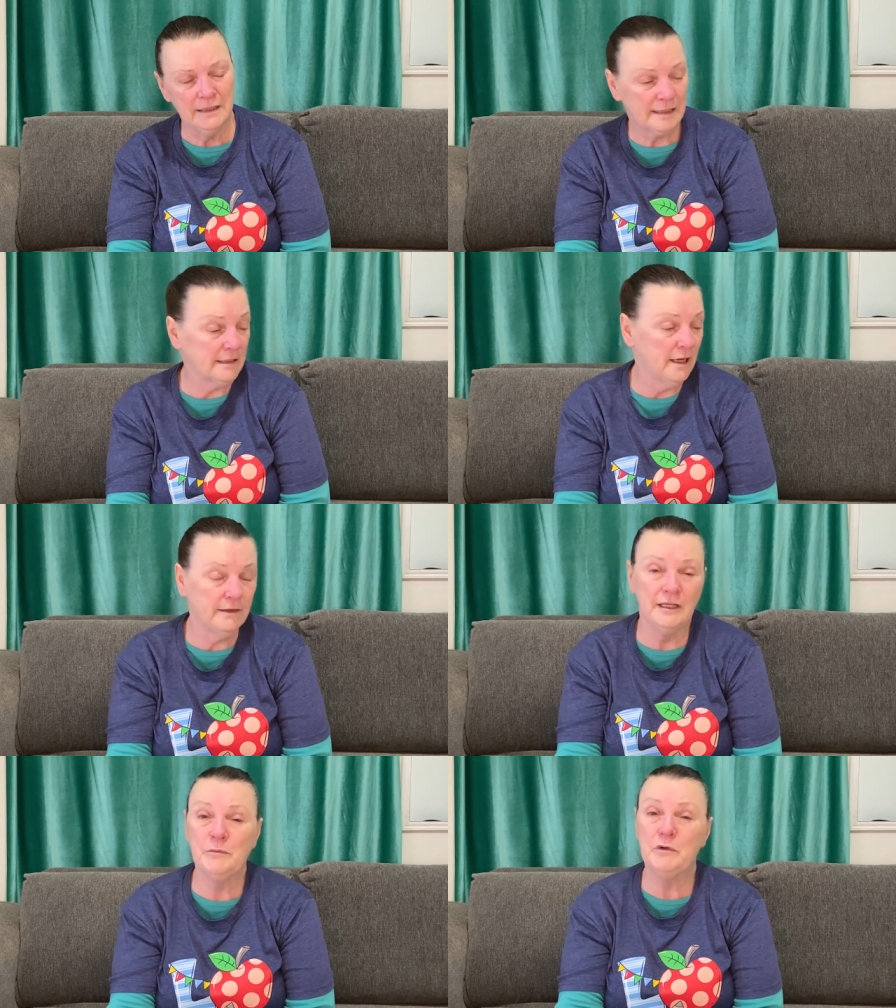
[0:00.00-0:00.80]
It's not
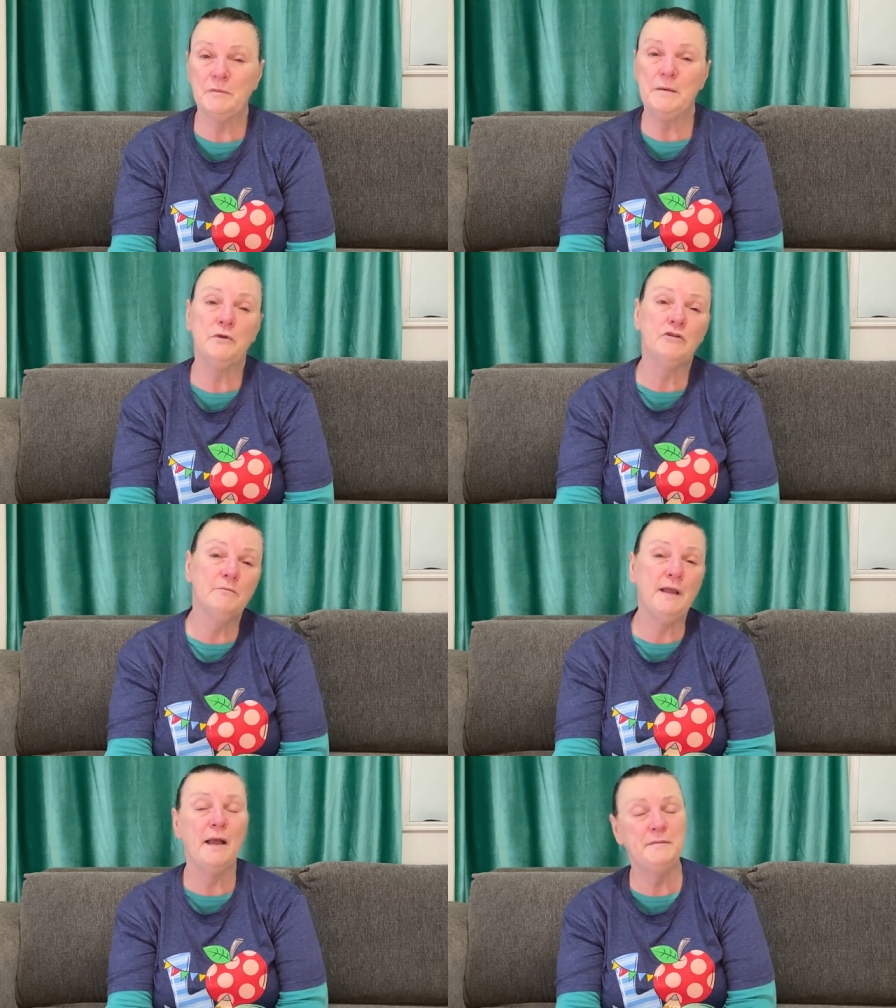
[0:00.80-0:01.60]
the number of people you
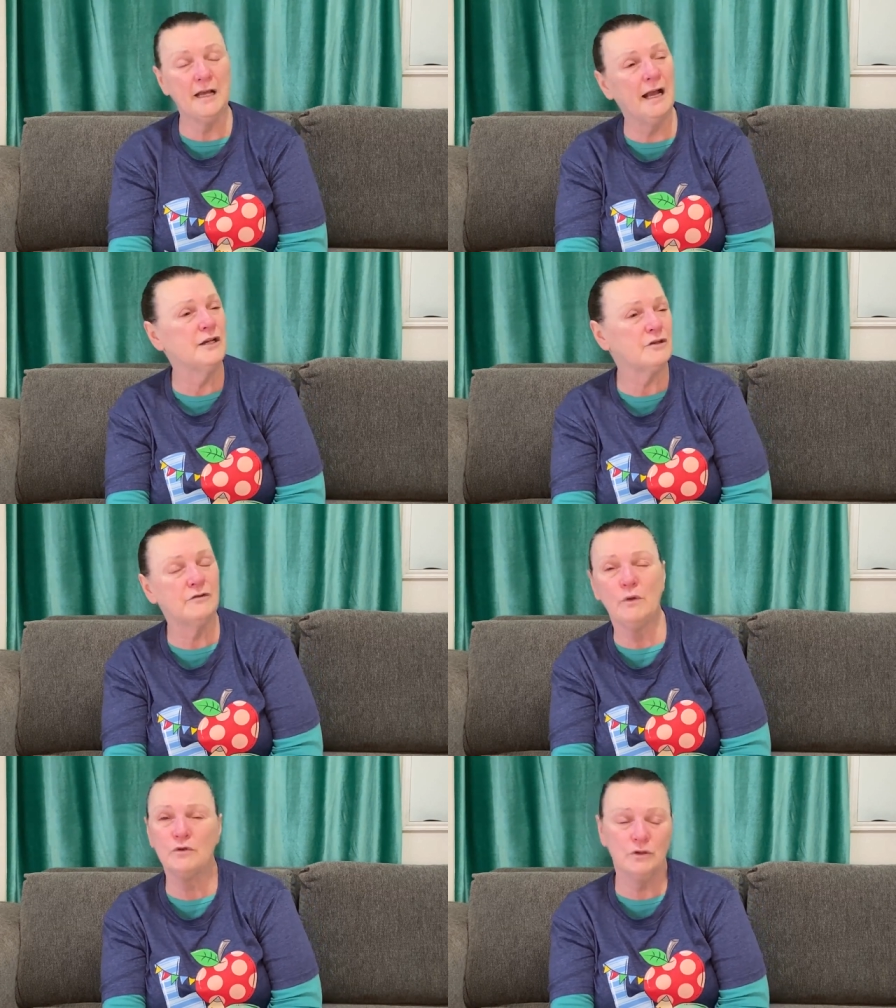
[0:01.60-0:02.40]
baptize or
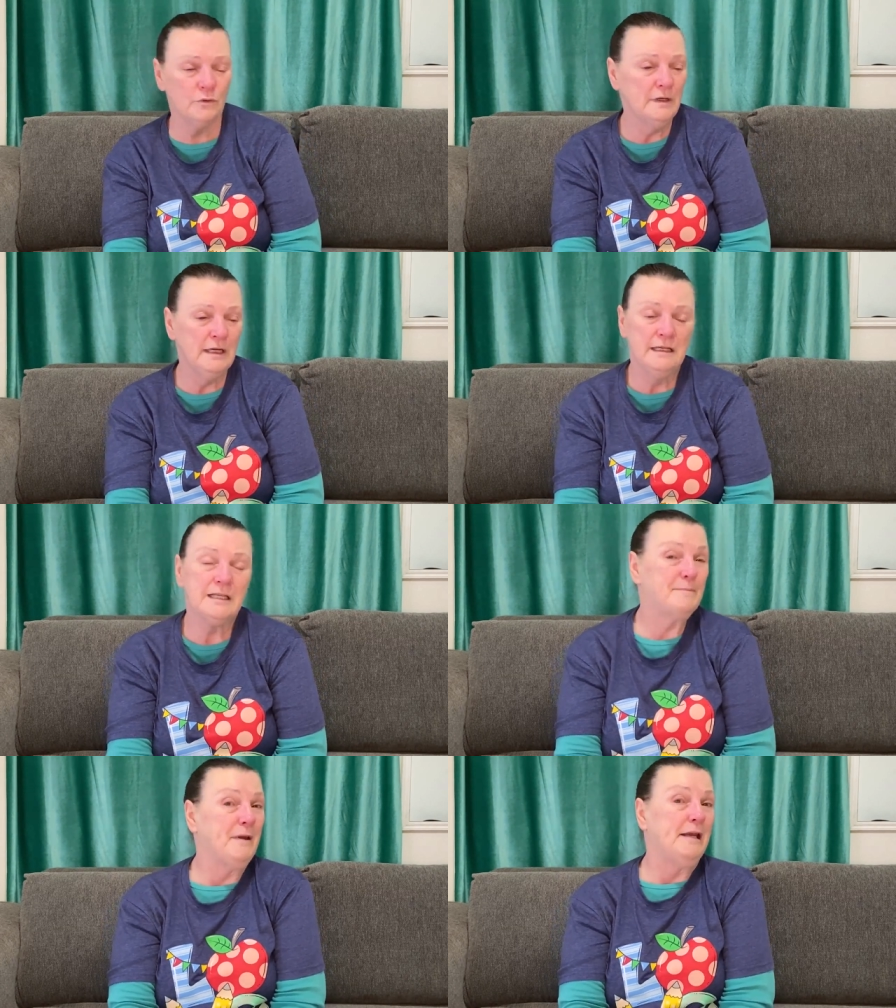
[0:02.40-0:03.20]
those who
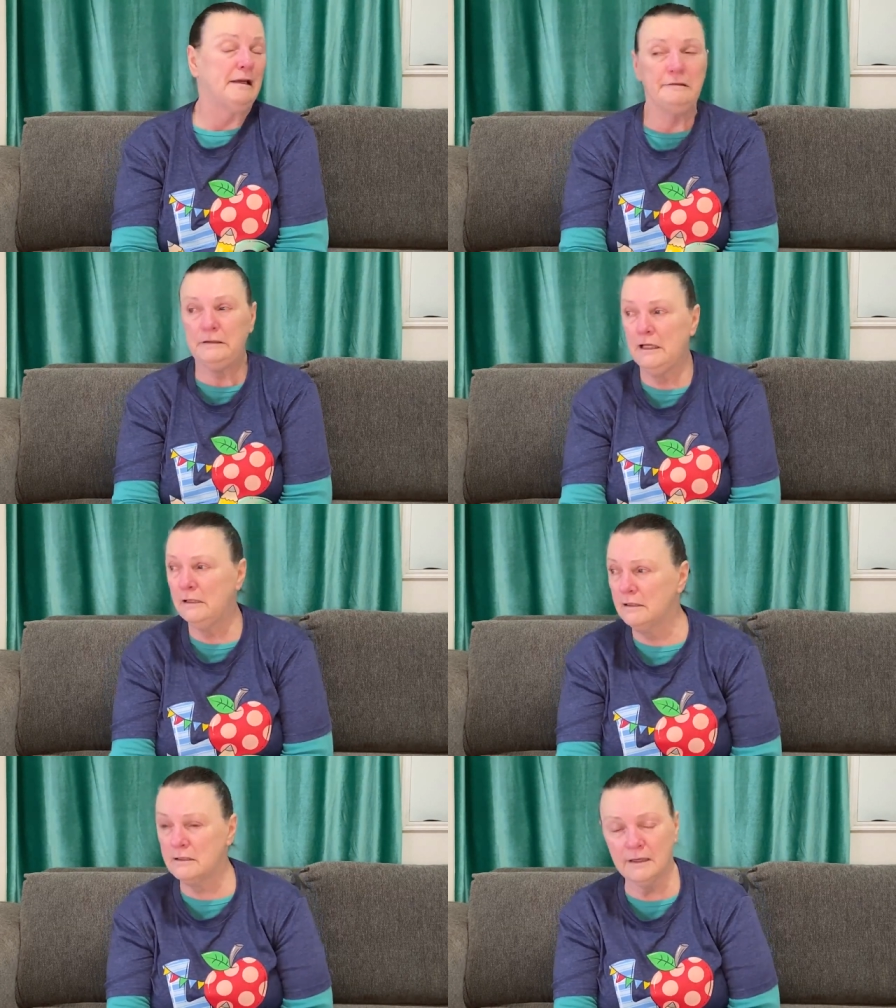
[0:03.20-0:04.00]
speak in
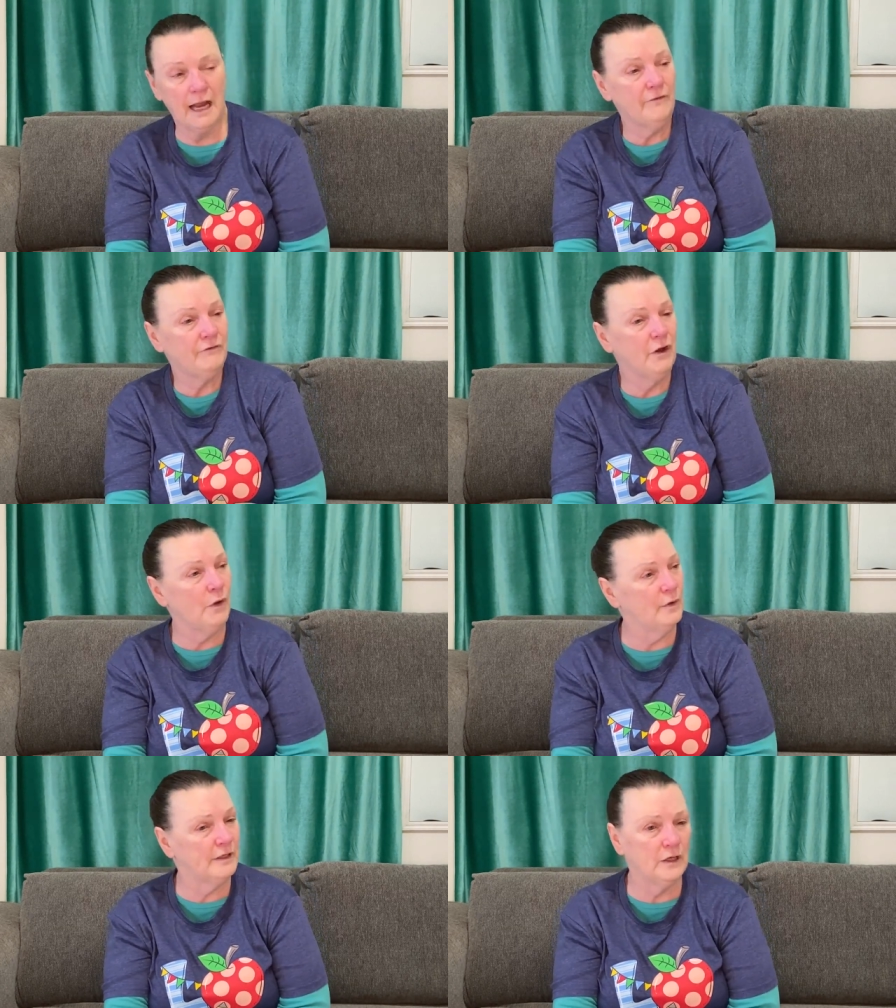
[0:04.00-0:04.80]
tongues and have the
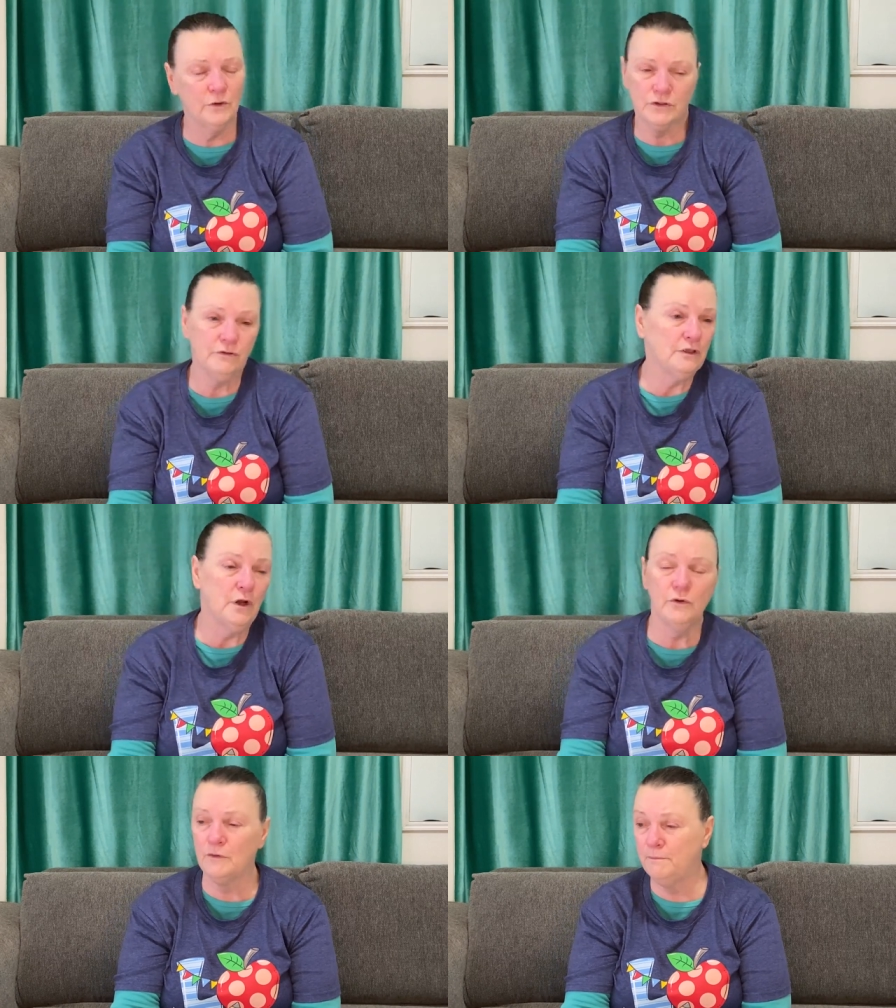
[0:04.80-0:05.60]
Holy Ghost or
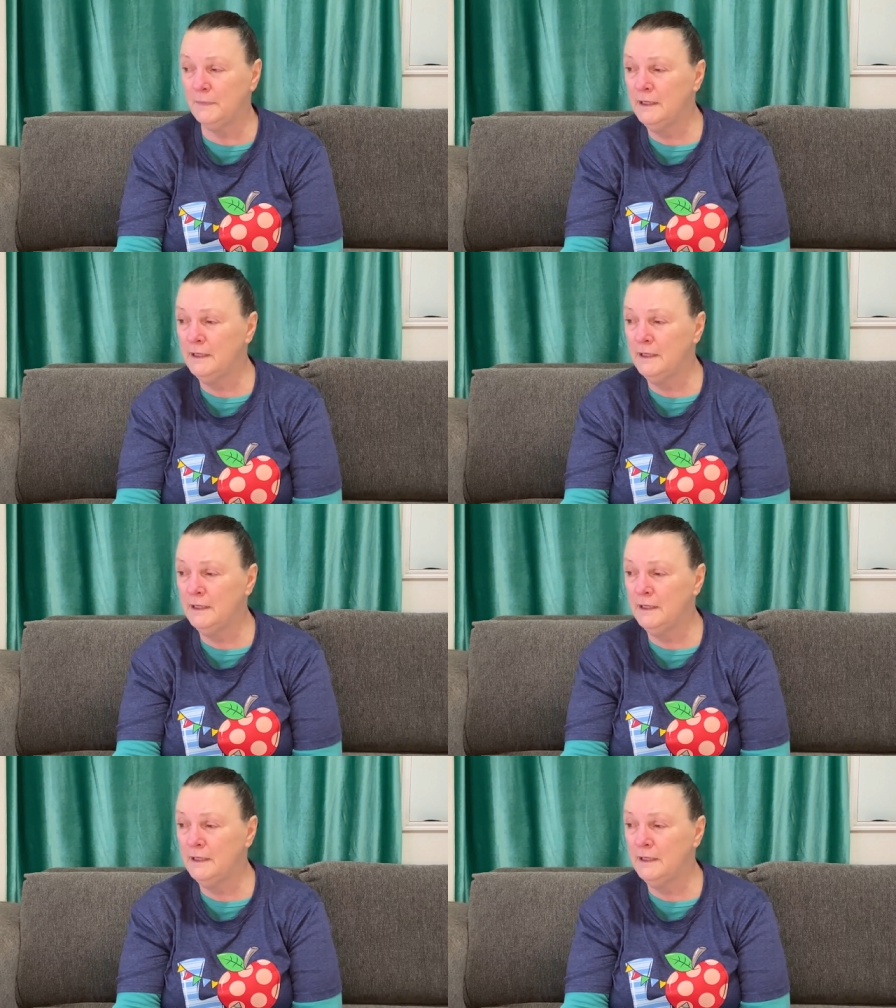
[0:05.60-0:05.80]
don't or